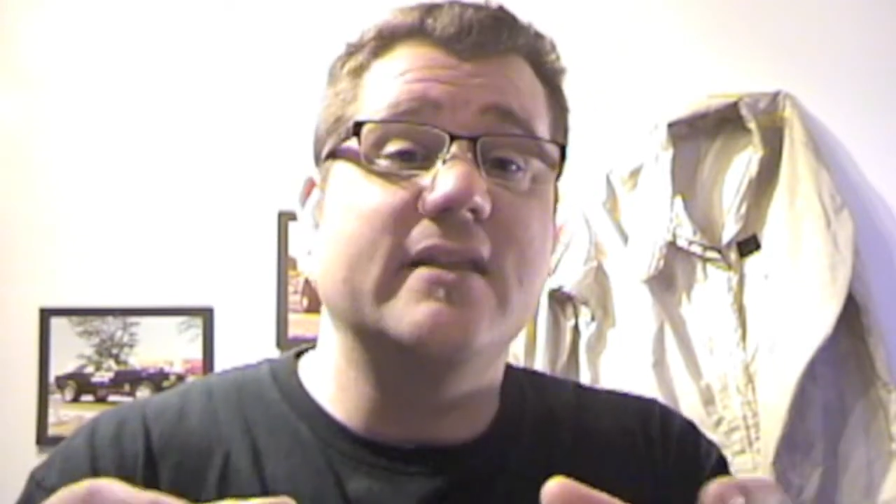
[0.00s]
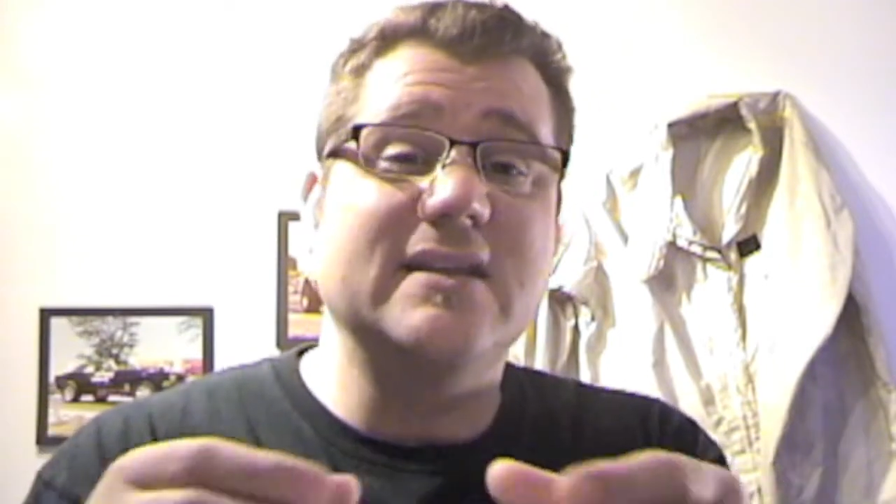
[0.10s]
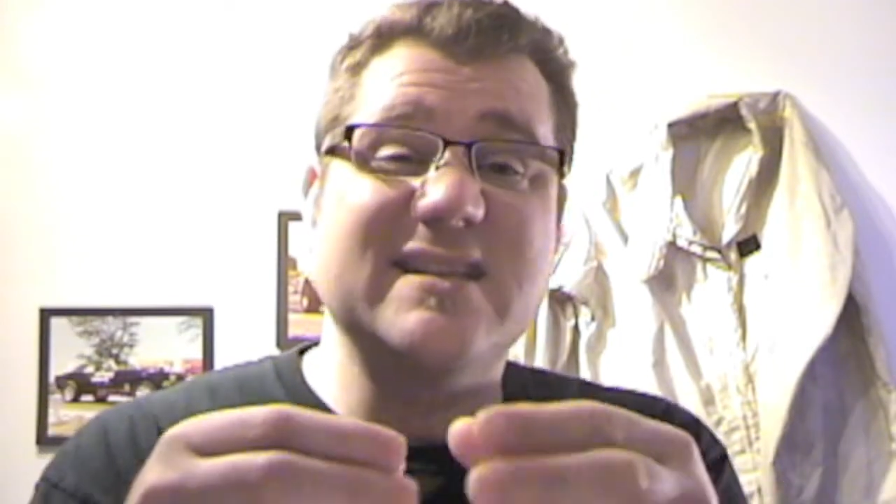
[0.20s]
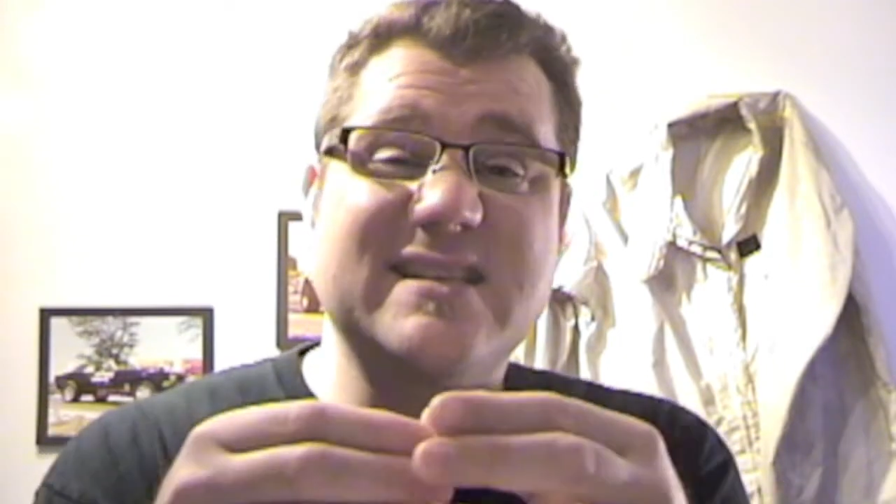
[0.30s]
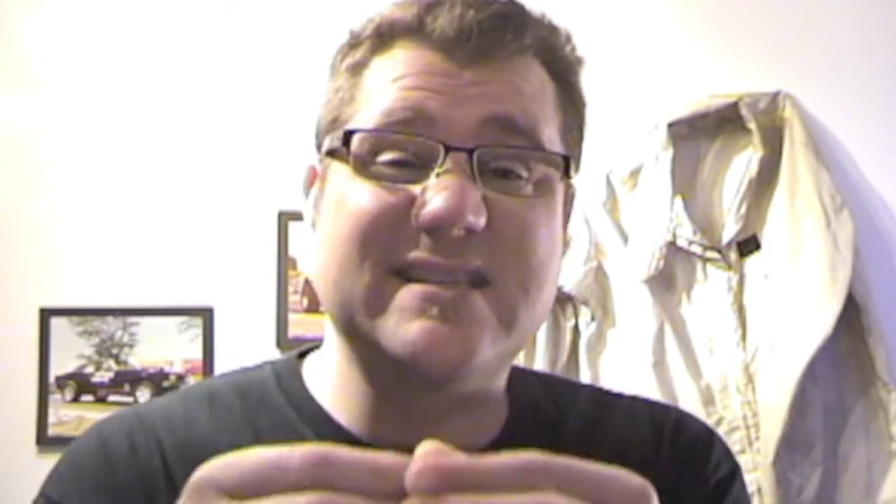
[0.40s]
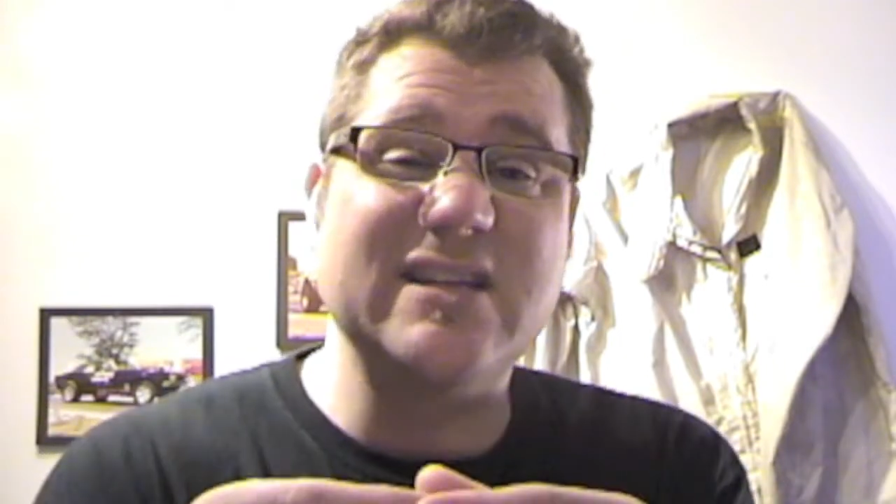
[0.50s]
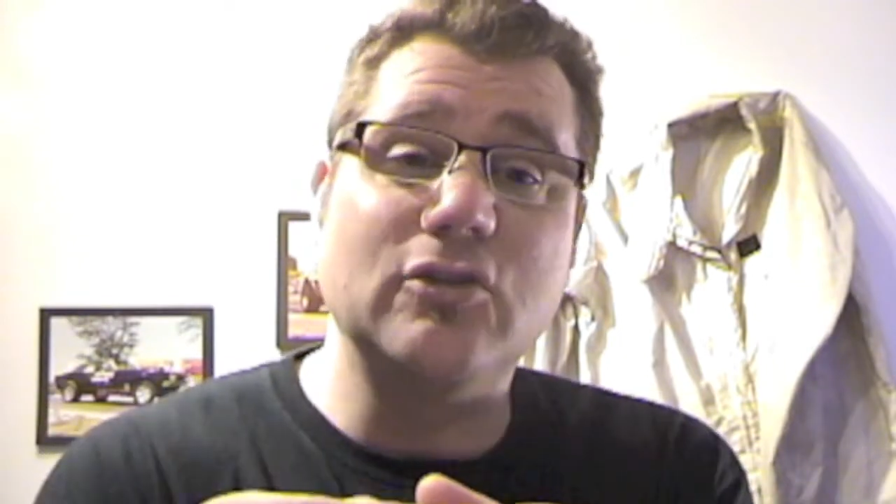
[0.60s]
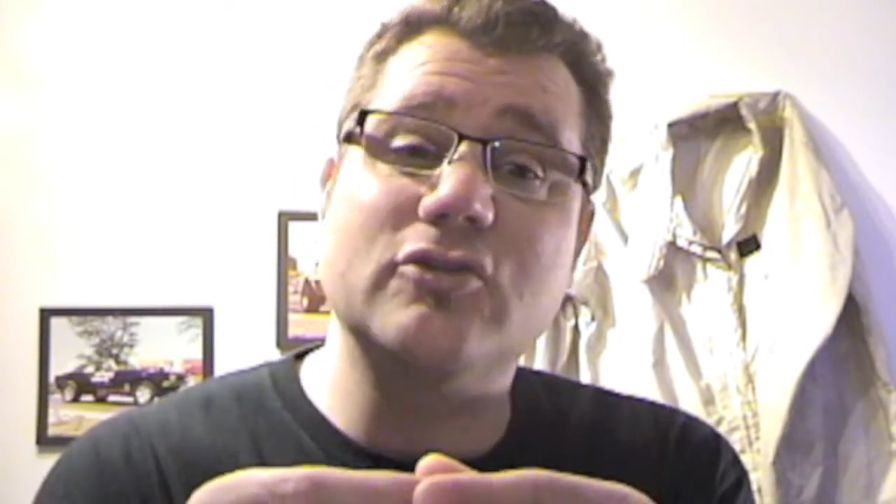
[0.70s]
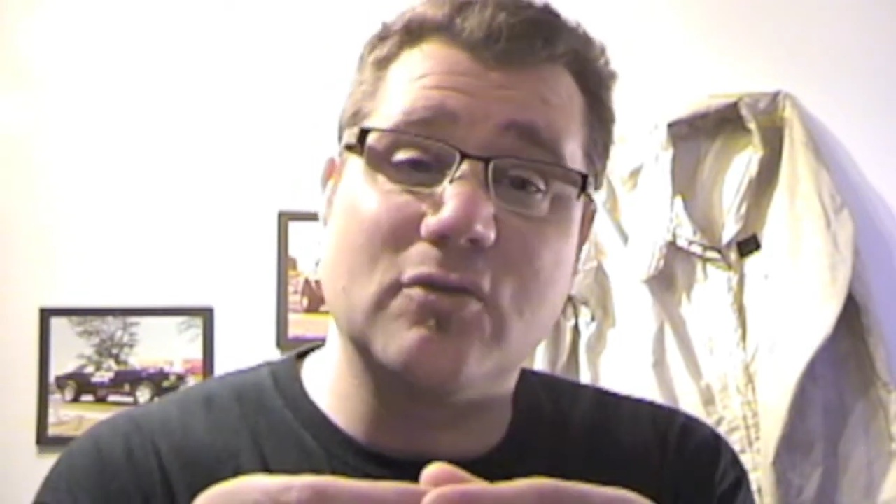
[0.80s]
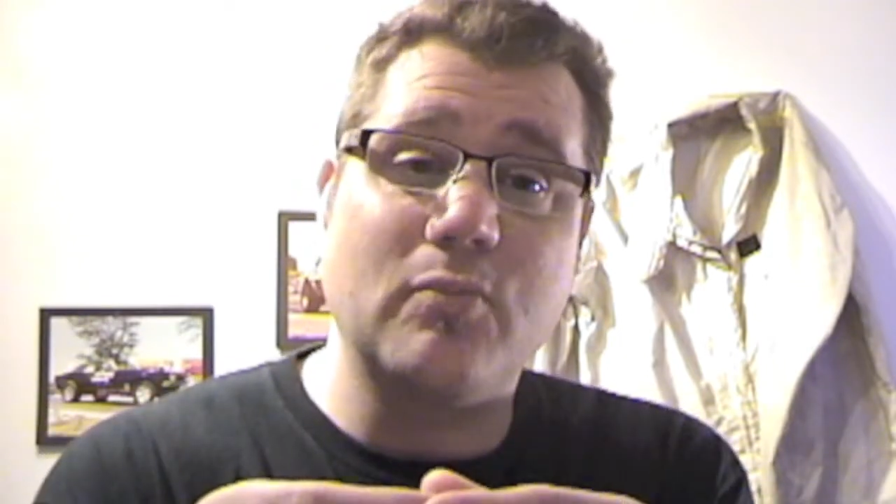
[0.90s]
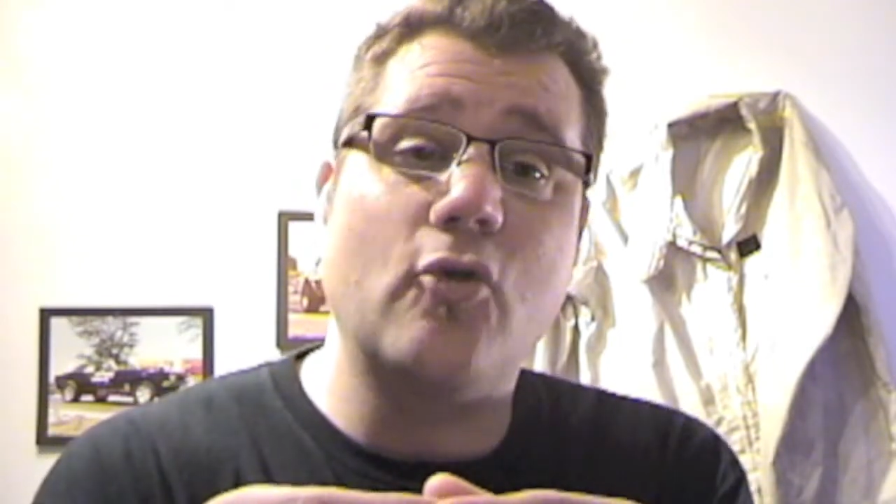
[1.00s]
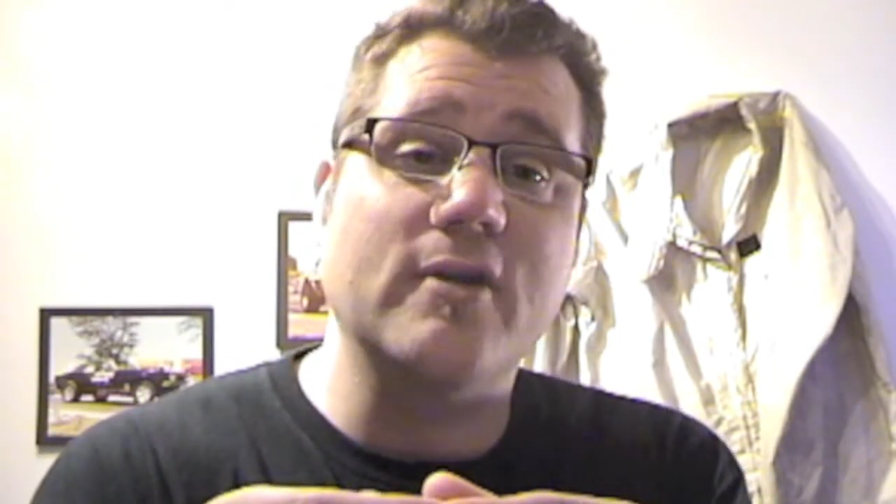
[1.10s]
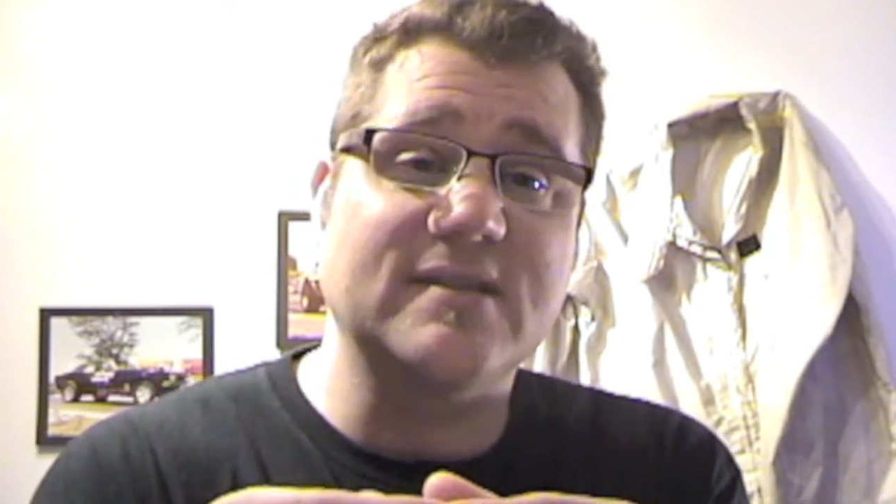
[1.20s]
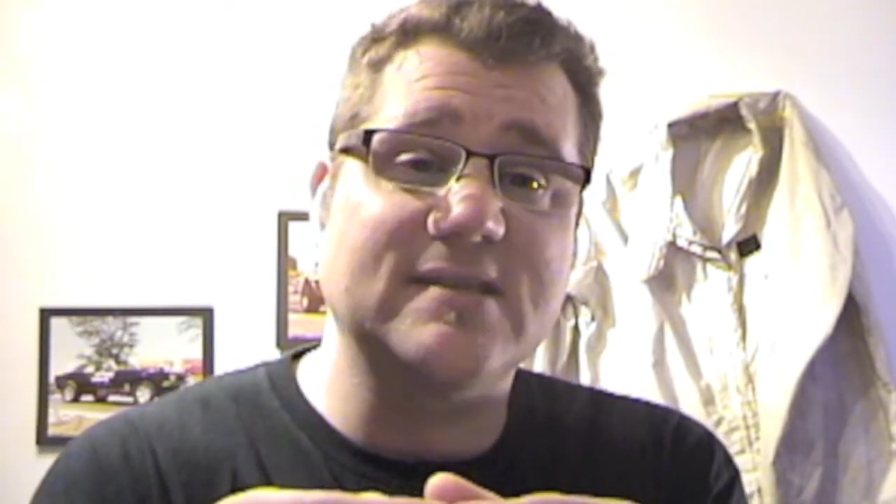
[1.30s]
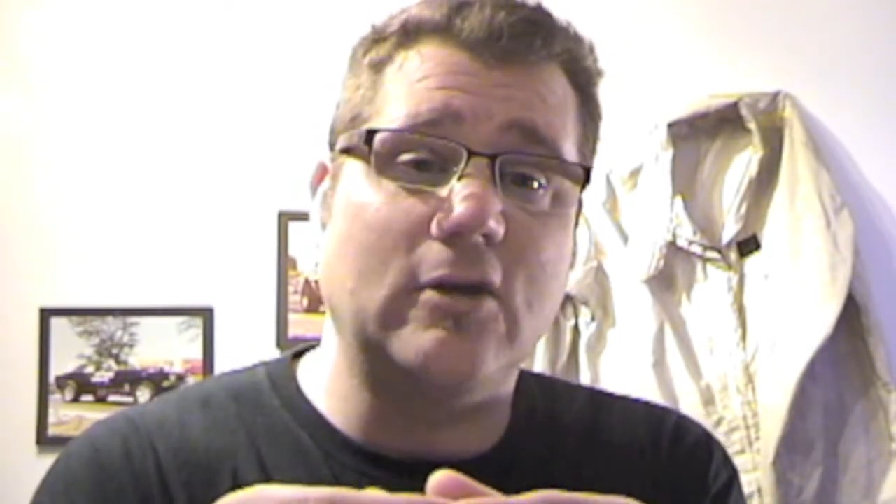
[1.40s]
than the cylinder
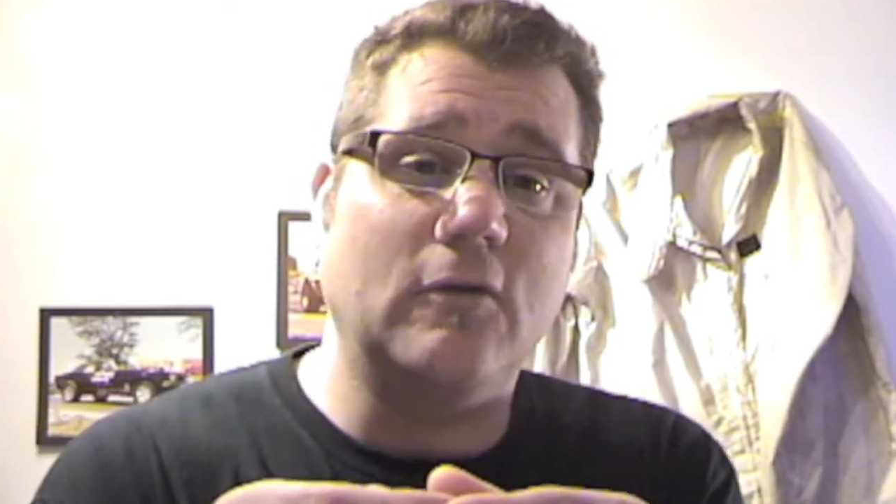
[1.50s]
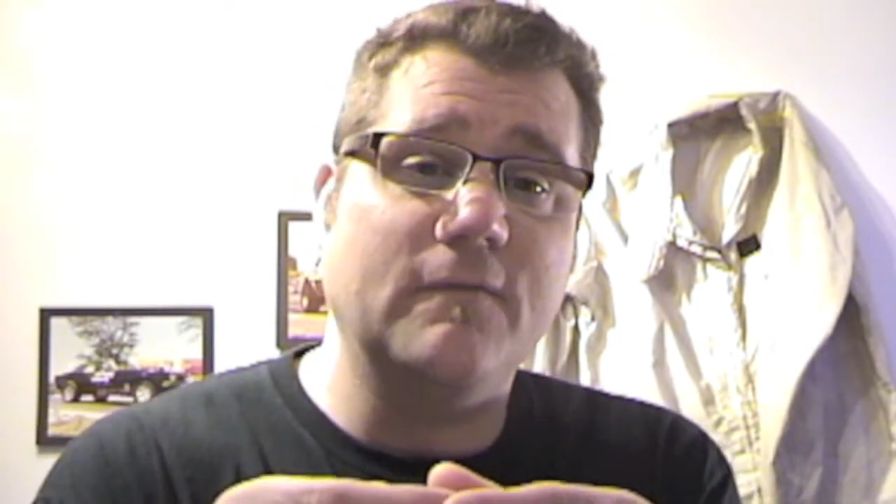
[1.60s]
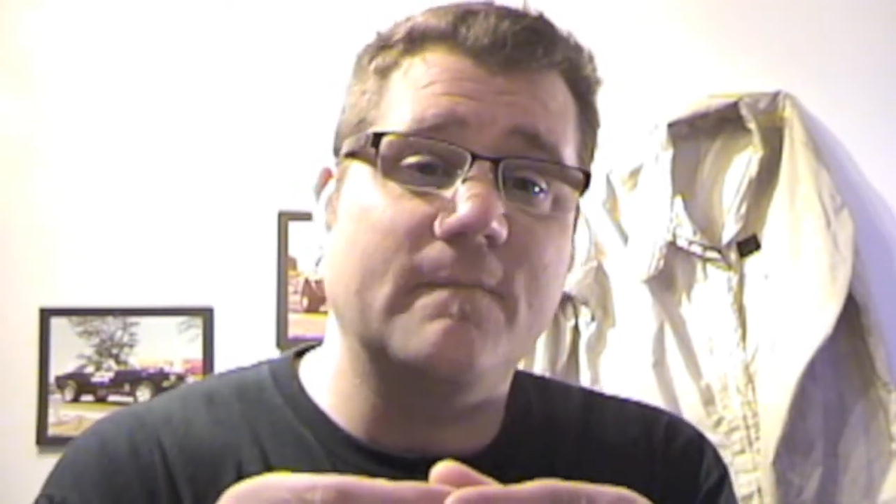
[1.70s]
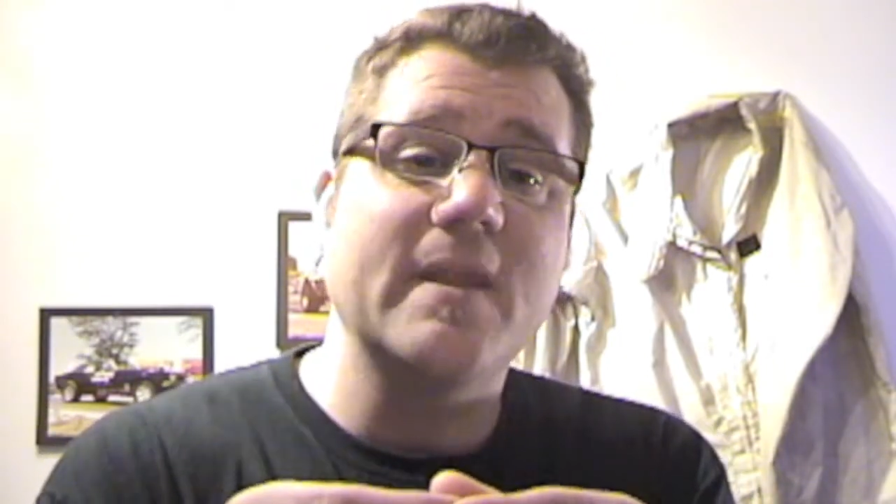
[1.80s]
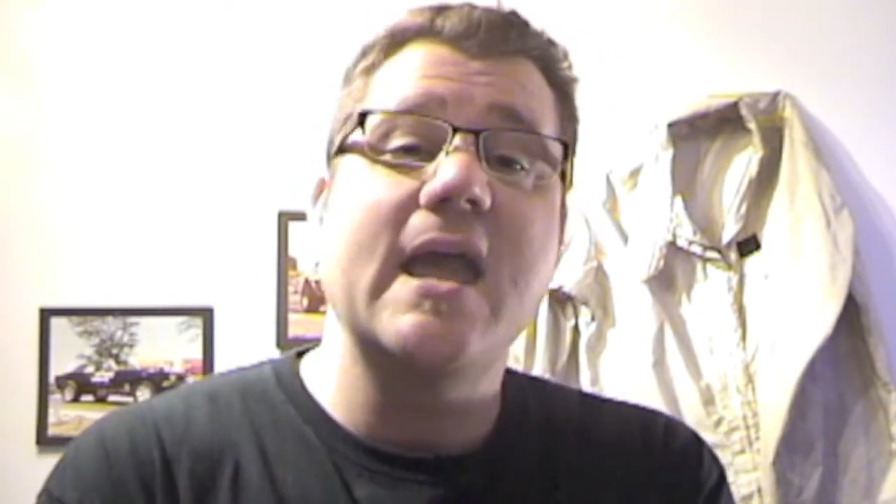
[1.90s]
bore itself,